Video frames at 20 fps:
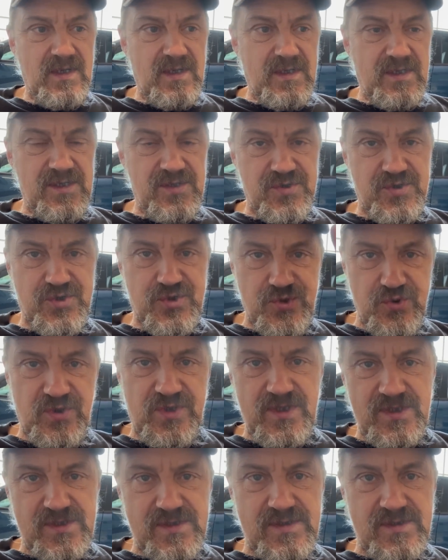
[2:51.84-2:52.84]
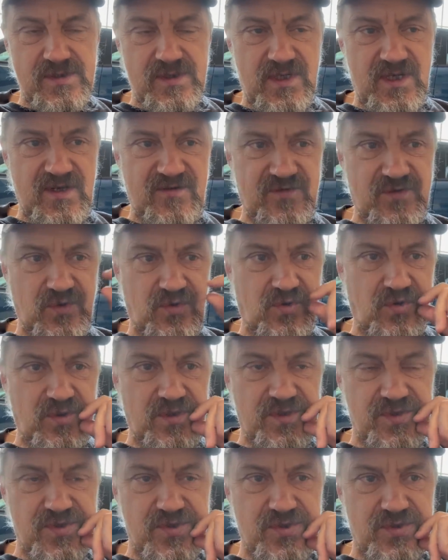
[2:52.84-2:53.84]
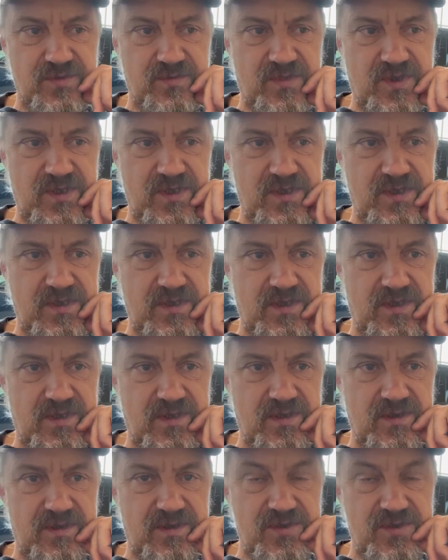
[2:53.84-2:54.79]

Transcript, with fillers: insurance, I have to call my uh,